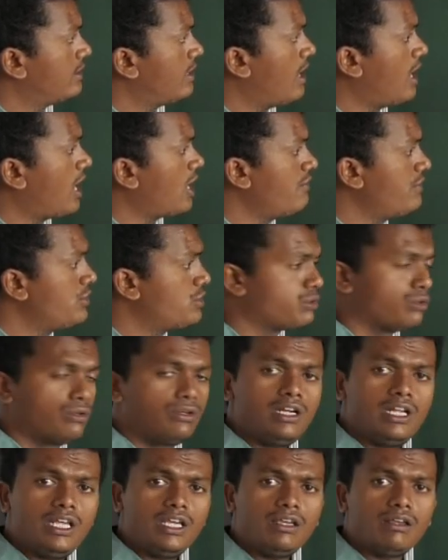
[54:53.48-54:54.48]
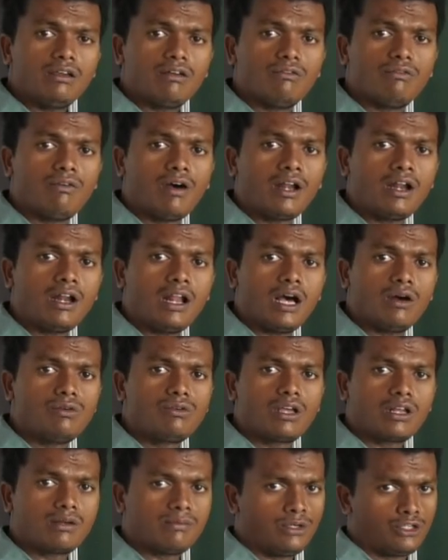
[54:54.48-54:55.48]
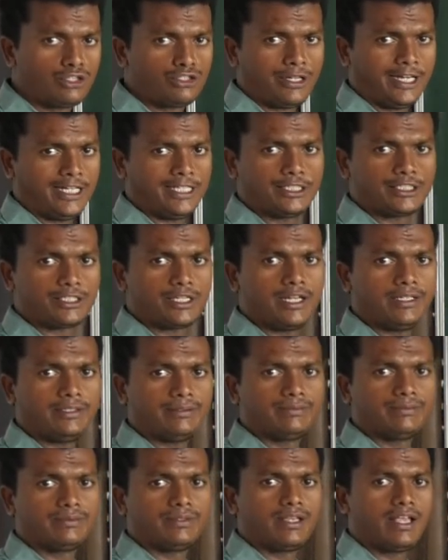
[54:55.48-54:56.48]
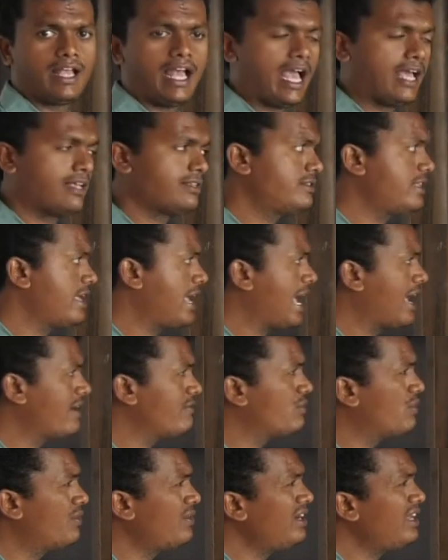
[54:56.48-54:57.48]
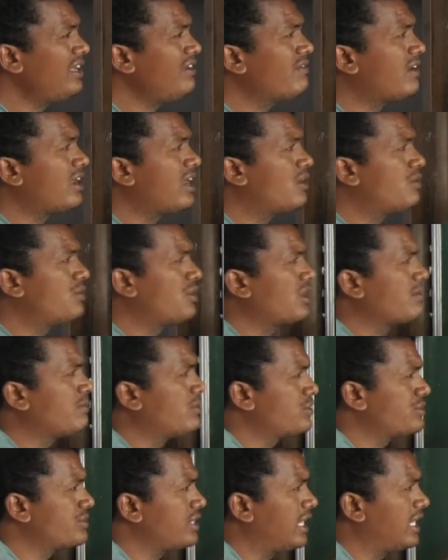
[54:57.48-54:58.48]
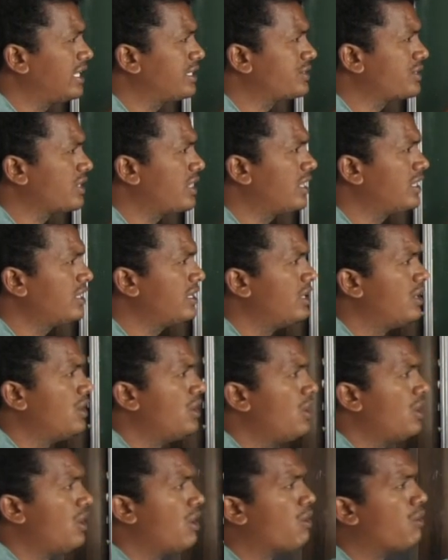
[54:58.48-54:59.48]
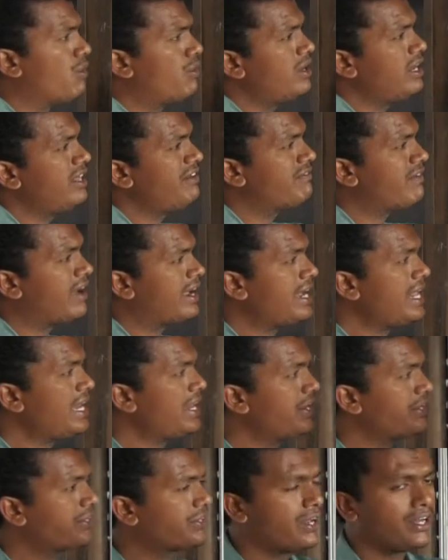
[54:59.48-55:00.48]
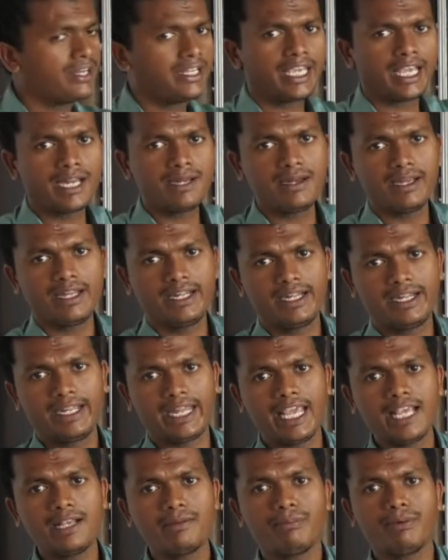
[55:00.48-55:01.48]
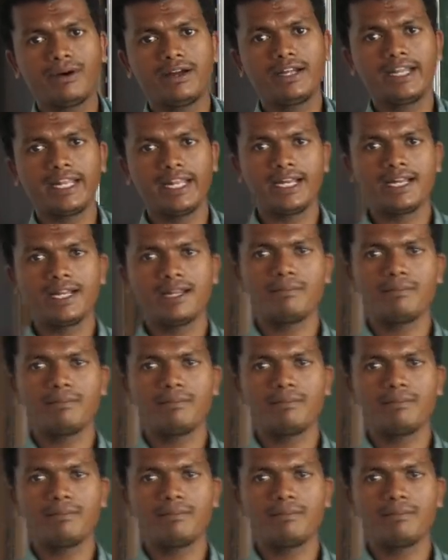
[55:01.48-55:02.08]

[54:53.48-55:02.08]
are with only one outermost electron, as they have only one outermost electron, only one electron can take part in